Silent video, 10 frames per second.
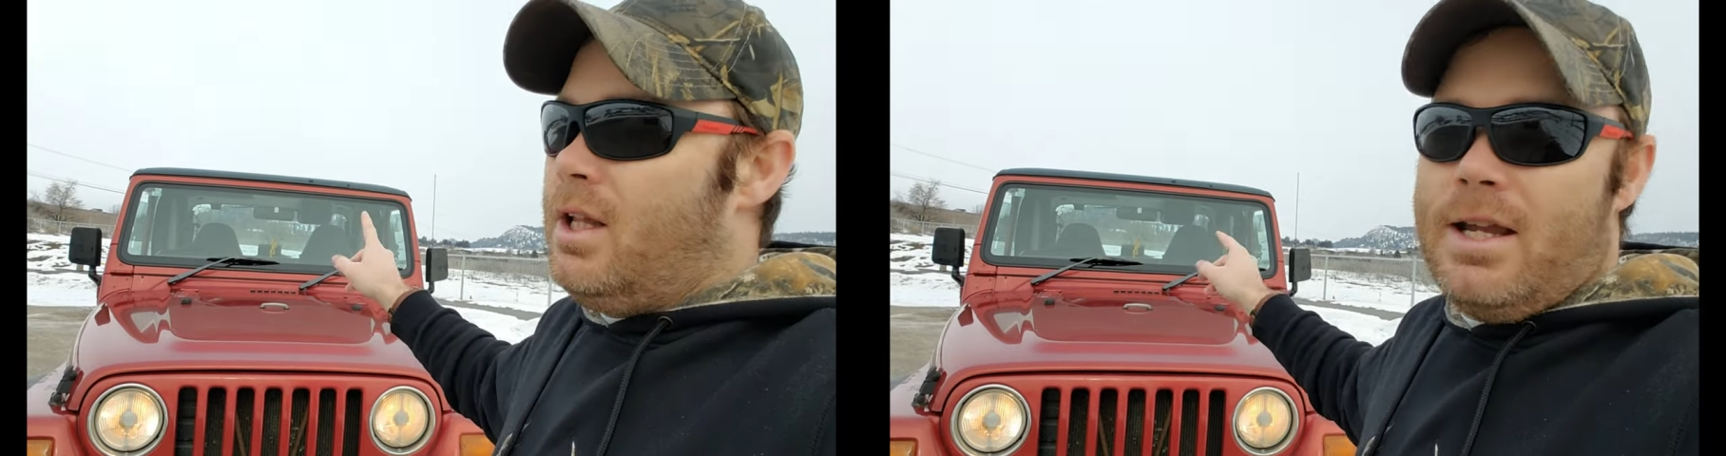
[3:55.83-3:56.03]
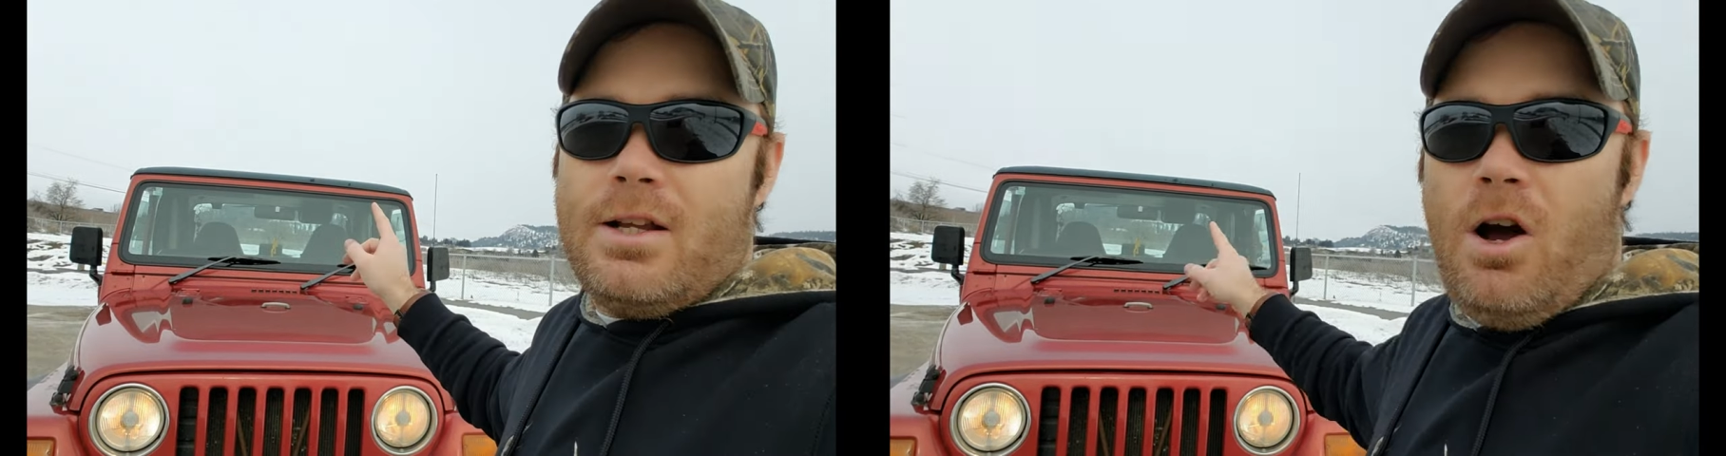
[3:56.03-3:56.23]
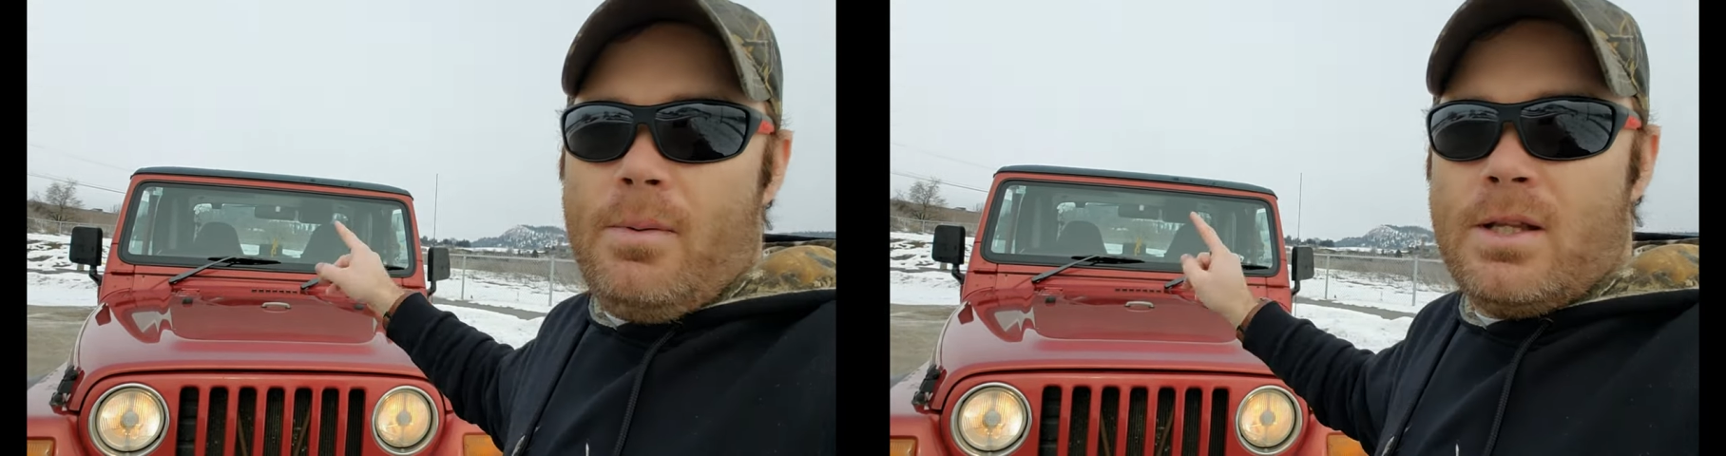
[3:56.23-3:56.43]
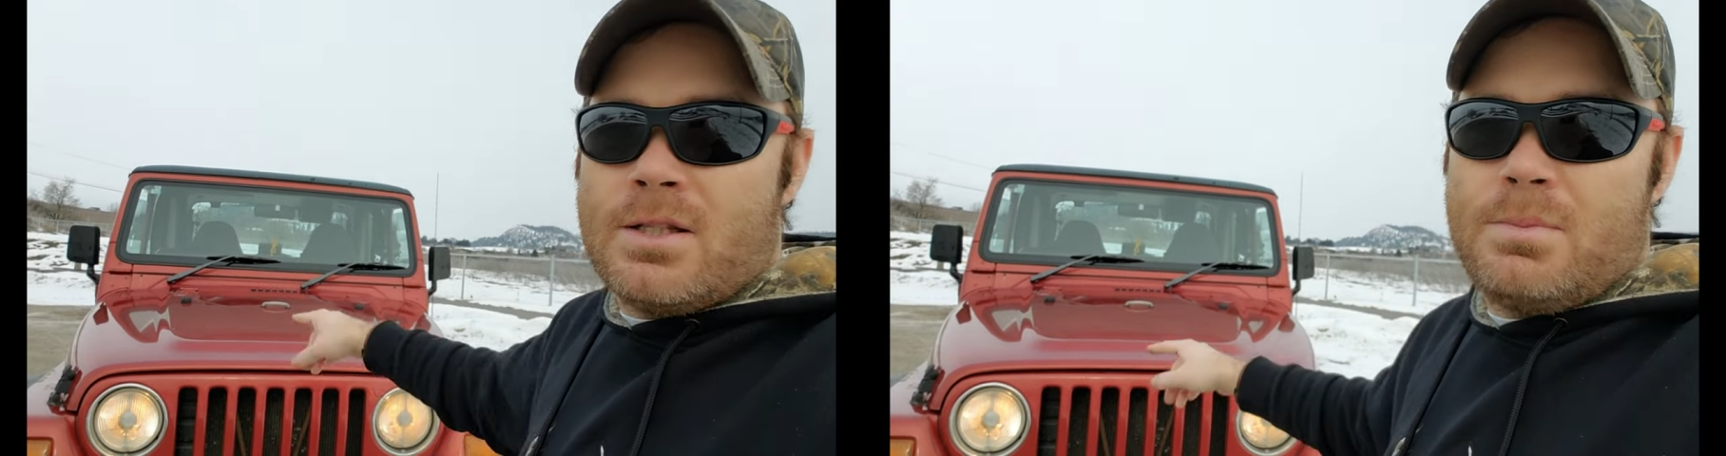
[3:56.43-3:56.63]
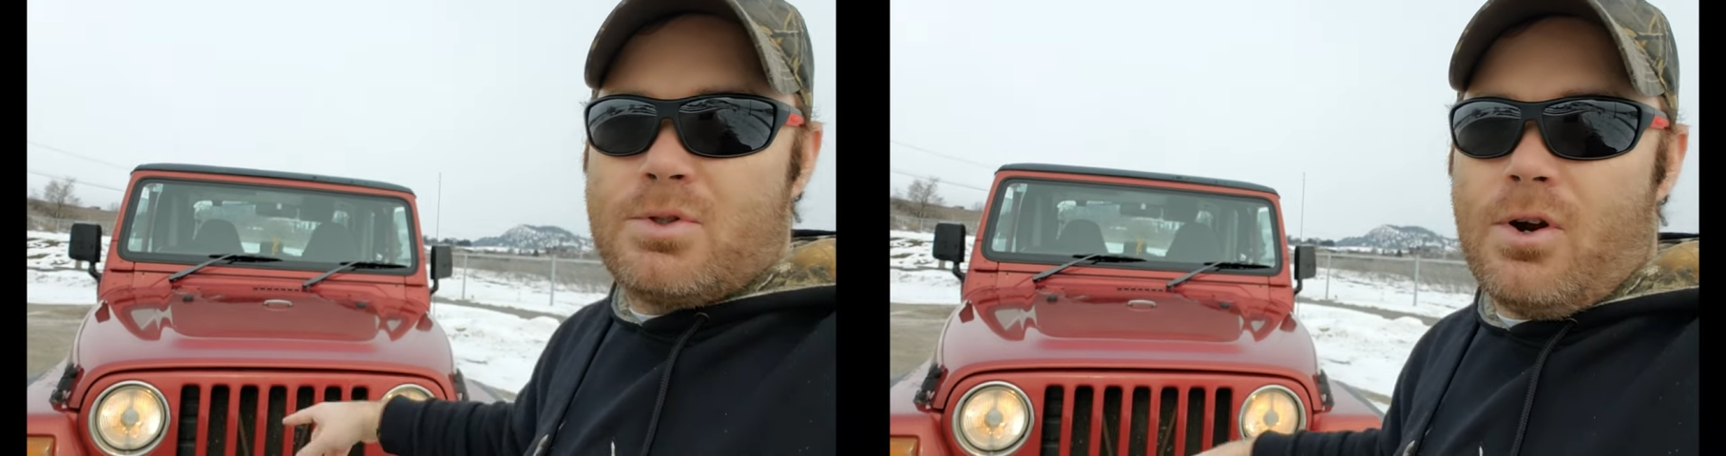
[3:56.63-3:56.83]
like, comment, and
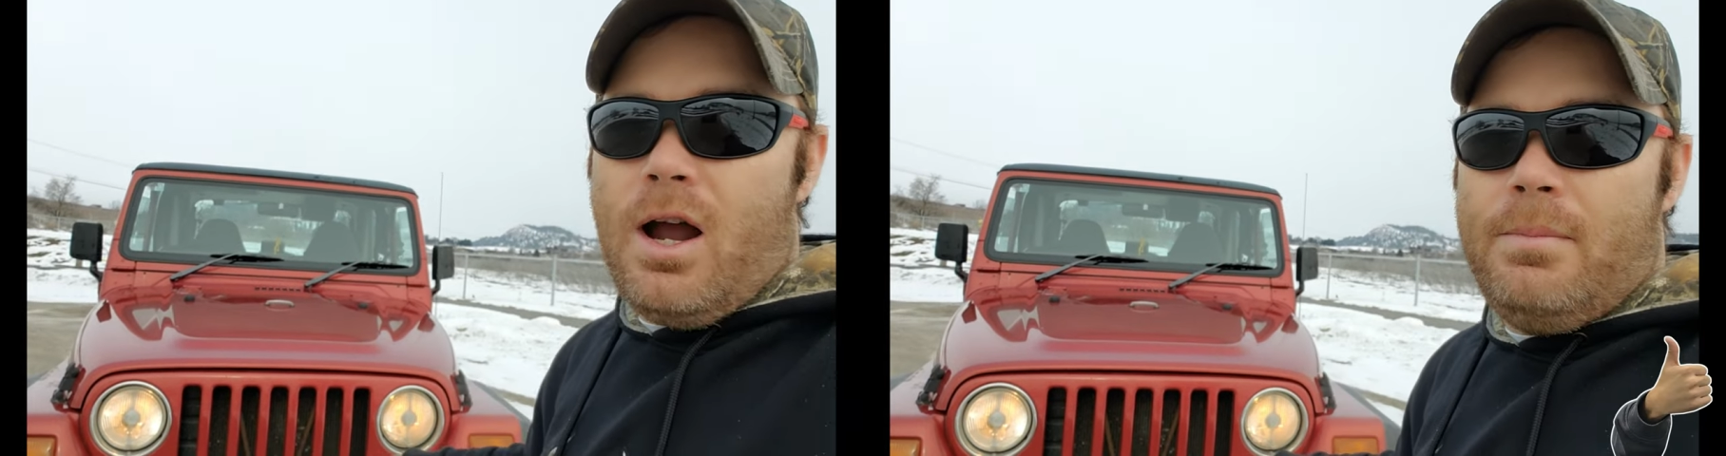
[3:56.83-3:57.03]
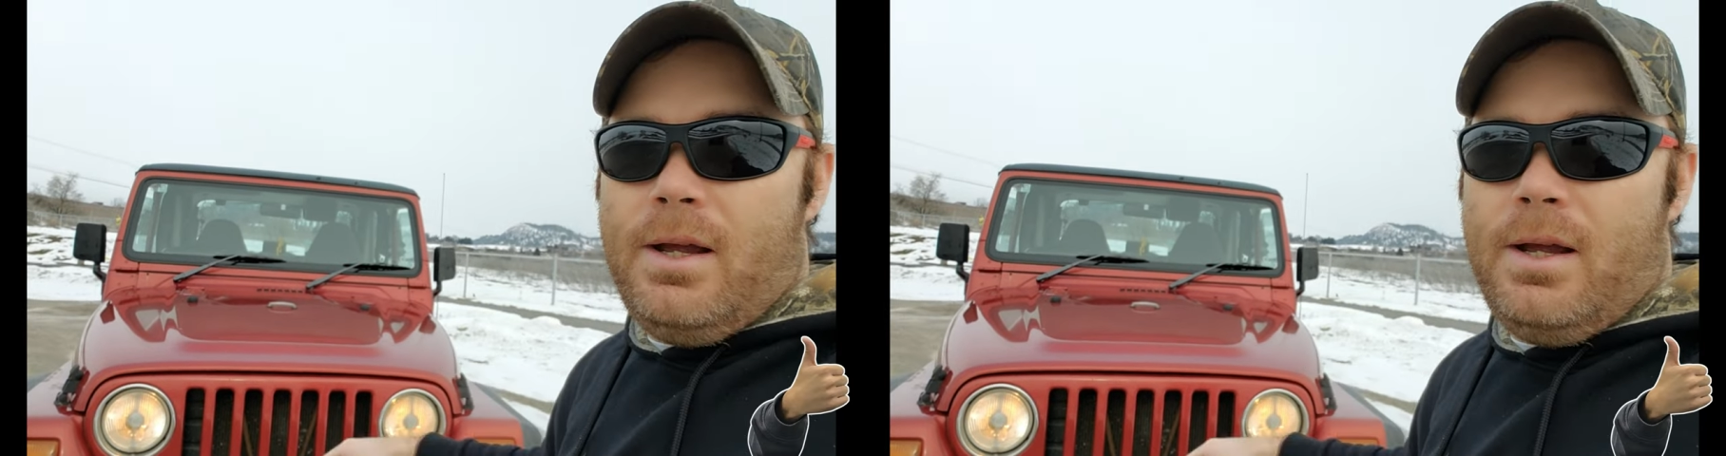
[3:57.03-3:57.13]
subscribe,